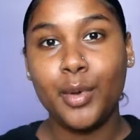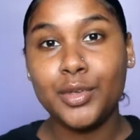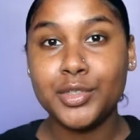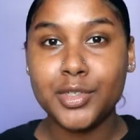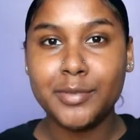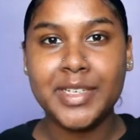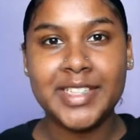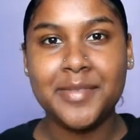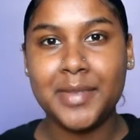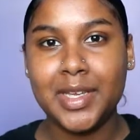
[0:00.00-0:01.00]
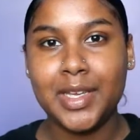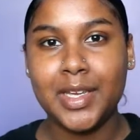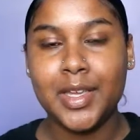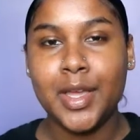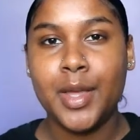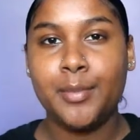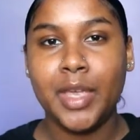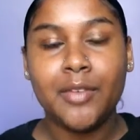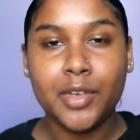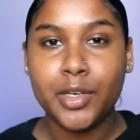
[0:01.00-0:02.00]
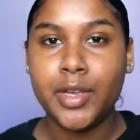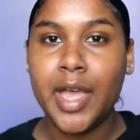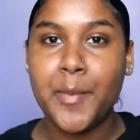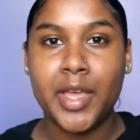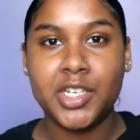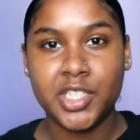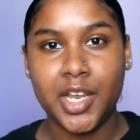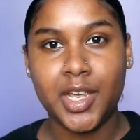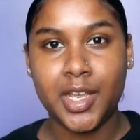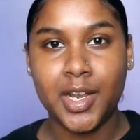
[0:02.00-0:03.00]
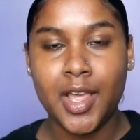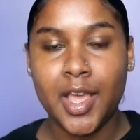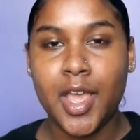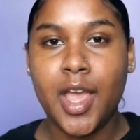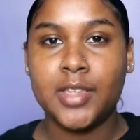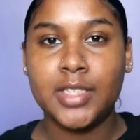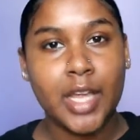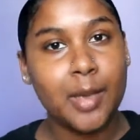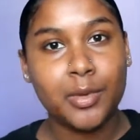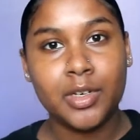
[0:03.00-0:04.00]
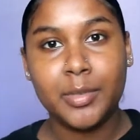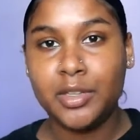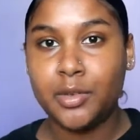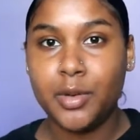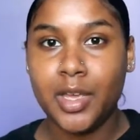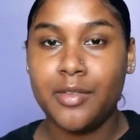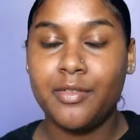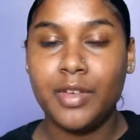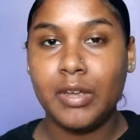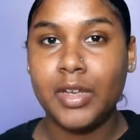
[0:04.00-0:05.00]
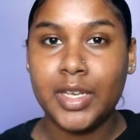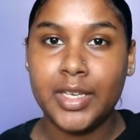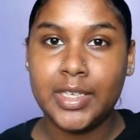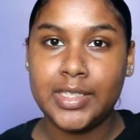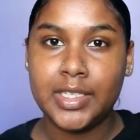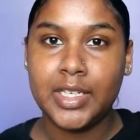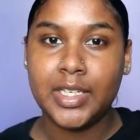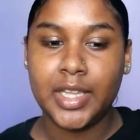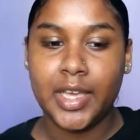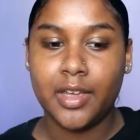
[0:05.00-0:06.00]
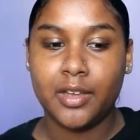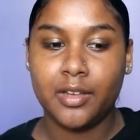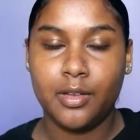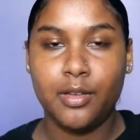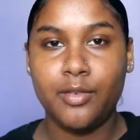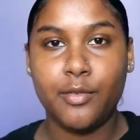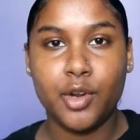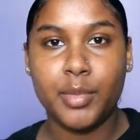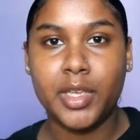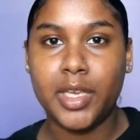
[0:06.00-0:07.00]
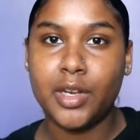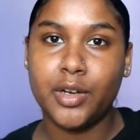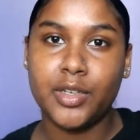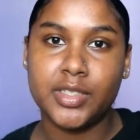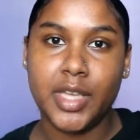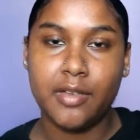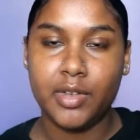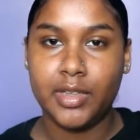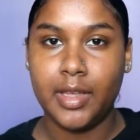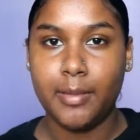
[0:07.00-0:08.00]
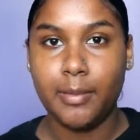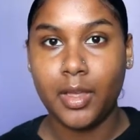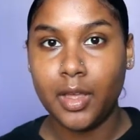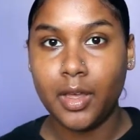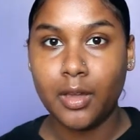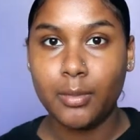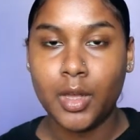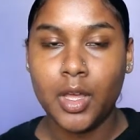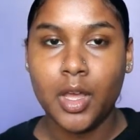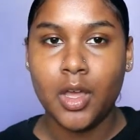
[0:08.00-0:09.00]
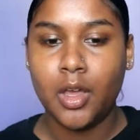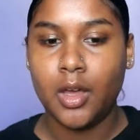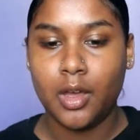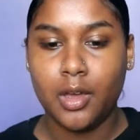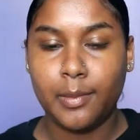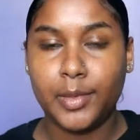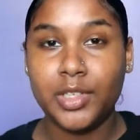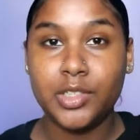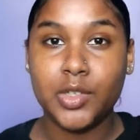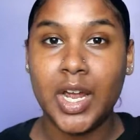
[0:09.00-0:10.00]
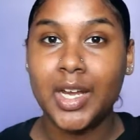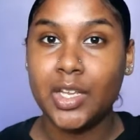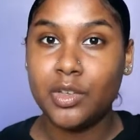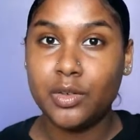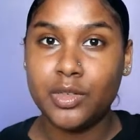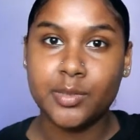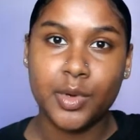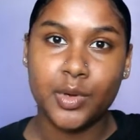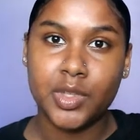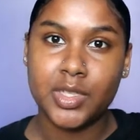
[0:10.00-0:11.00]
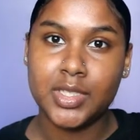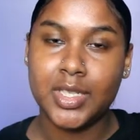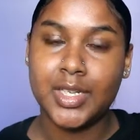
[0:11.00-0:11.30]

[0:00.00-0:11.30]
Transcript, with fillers: Bonjour mes amis, bienvenue à ma chaîne. Today I'm going to be doing a very easy like for beginners everyday makeup. Uh, I'm going to try to use most